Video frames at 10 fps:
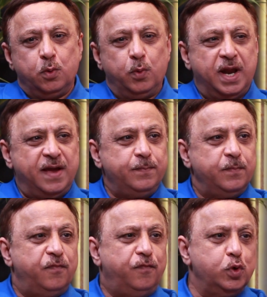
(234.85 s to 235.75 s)
when I'm
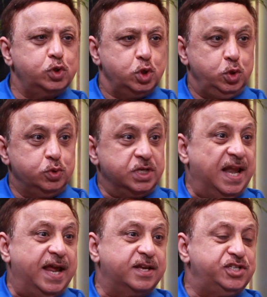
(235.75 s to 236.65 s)
forced to use
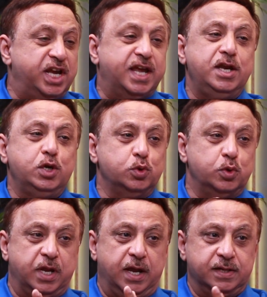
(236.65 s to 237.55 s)
it, like checking into
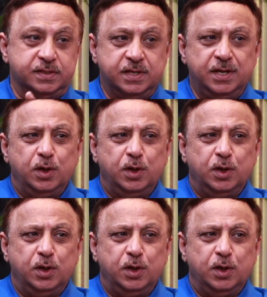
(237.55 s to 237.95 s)
hotels.